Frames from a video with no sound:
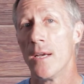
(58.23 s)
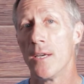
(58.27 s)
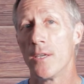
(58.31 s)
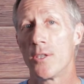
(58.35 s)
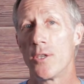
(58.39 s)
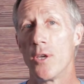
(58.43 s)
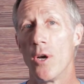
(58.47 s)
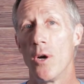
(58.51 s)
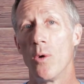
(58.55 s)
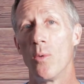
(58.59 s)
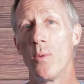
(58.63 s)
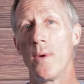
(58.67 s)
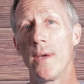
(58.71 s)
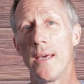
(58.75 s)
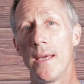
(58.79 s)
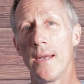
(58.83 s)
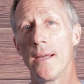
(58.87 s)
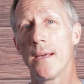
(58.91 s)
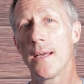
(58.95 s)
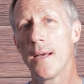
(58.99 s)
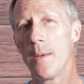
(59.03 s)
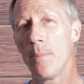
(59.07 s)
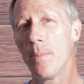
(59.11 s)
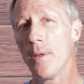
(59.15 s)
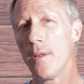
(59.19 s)
So we get
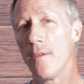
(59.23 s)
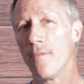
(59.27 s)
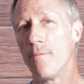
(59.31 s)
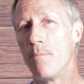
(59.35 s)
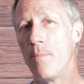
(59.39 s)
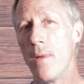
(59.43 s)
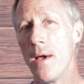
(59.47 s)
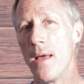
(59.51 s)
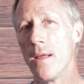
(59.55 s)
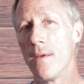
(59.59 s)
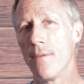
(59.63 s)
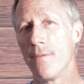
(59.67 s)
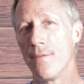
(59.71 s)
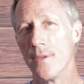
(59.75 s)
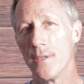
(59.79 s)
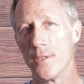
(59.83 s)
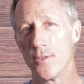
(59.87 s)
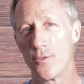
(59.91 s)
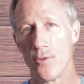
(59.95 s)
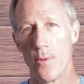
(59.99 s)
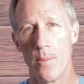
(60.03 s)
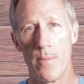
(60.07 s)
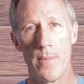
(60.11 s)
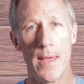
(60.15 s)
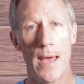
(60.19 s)
a couple of benefits
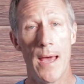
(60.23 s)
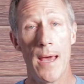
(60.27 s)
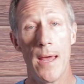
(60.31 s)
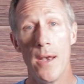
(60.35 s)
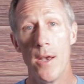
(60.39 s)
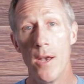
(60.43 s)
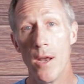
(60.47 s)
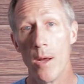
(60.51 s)
from that.